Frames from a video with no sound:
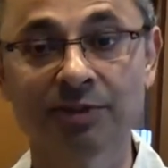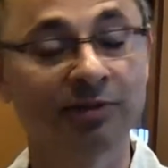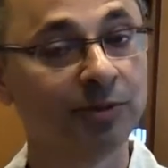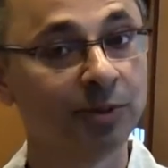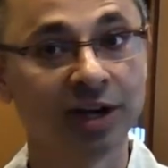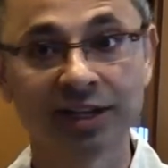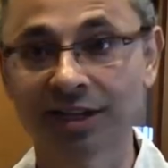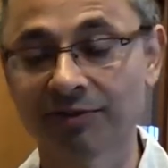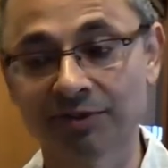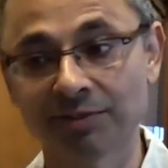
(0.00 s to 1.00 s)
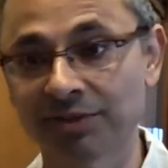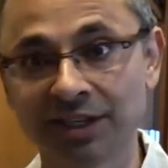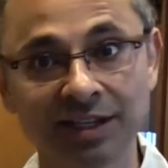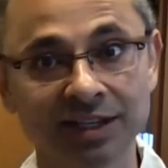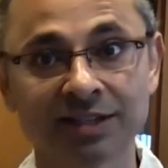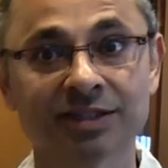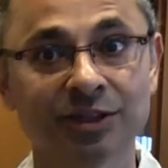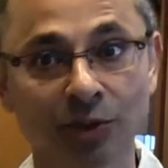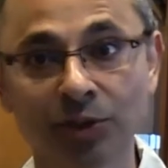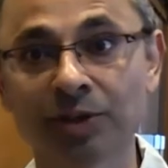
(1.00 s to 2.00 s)
but from where I come from, tea is the
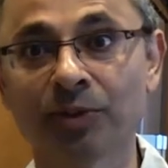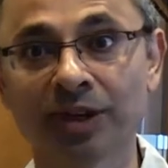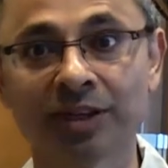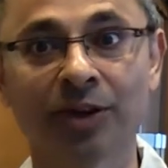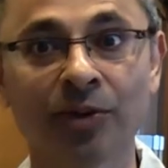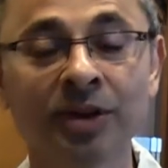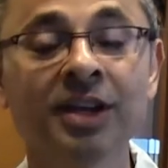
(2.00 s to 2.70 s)
only way to go.